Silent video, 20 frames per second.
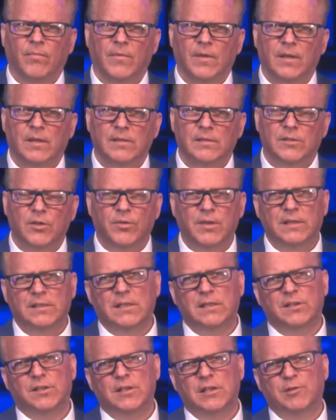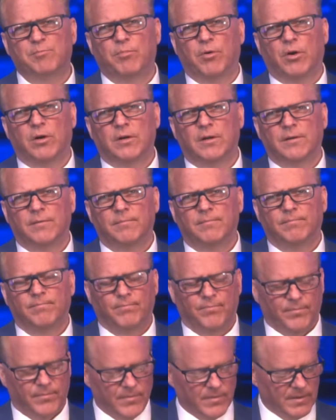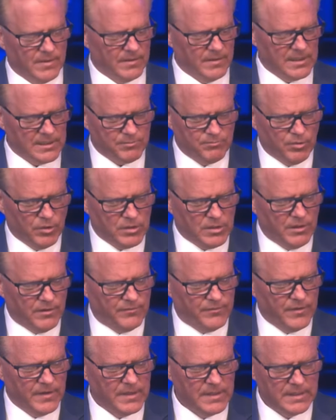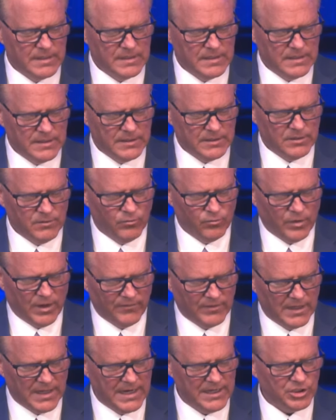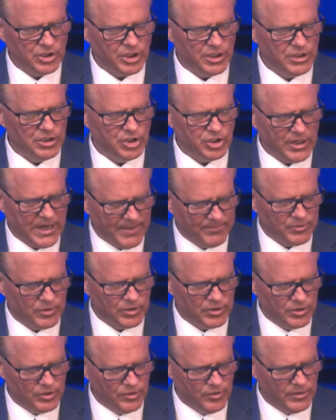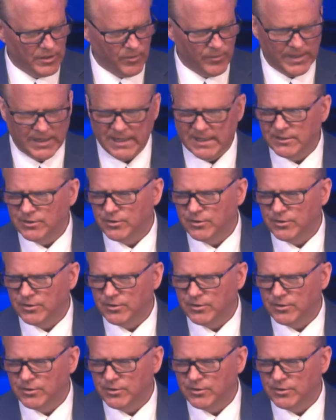So, this is this book, this book of Revelation, chapter 2, that we enter